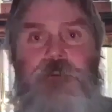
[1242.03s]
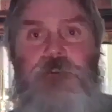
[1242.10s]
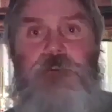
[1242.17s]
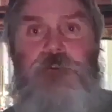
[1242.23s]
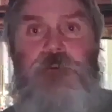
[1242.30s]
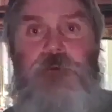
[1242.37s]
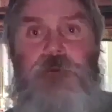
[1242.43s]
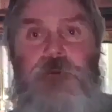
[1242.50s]
I
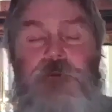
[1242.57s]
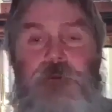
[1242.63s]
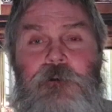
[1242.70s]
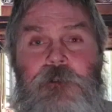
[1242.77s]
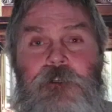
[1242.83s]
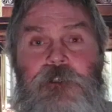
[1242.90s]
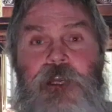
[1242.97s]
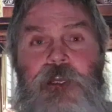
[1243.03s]
don't deal
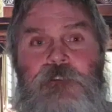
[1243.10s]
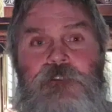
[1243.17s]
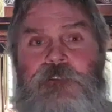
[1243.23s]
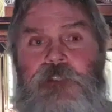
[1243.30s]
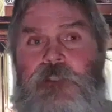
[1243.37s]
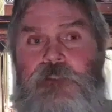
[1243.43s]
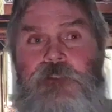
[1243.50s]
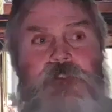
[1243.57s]
much with the
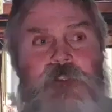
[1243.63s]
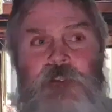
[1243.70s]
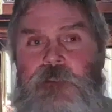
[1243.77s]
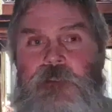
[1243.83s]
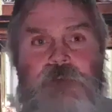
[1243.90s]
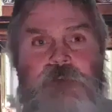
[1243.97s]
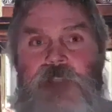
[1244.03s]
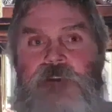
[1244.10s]
Torah.
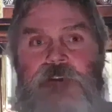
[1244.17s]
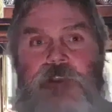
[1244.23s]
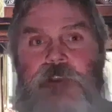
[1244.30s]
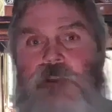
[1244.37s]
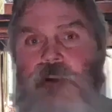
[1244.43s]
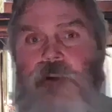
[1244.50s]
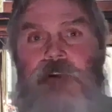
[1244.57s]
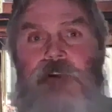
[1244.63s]
God
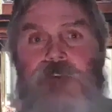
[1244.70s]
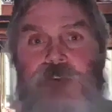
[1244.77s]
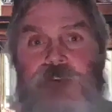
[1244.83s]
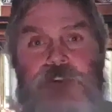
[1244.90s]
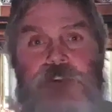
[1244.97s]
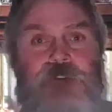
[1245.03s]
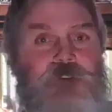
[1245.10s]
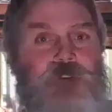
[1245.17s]
says,
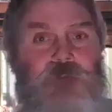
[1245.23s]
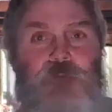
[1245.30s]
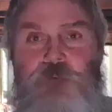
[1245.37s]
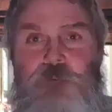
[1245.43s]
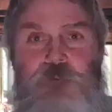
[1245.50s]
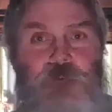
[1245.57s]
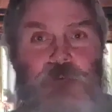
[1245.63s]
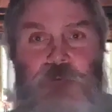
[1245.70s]
they've done
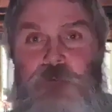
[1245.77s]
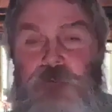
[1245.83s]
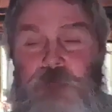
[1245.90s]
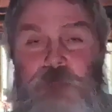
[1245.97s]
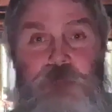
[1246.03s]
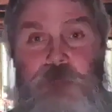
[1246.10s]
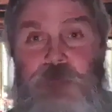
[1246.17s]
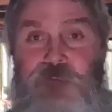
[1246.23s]
all you can
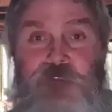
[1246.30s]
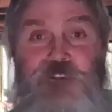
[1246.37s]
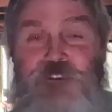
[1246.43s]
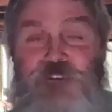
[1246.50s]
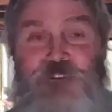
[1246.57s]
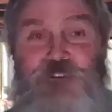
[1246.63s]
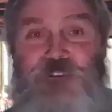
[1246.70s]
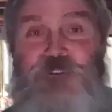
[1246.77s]
do with the
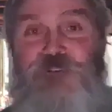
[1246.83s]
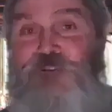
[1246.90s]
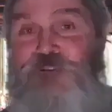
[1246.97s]
Torah.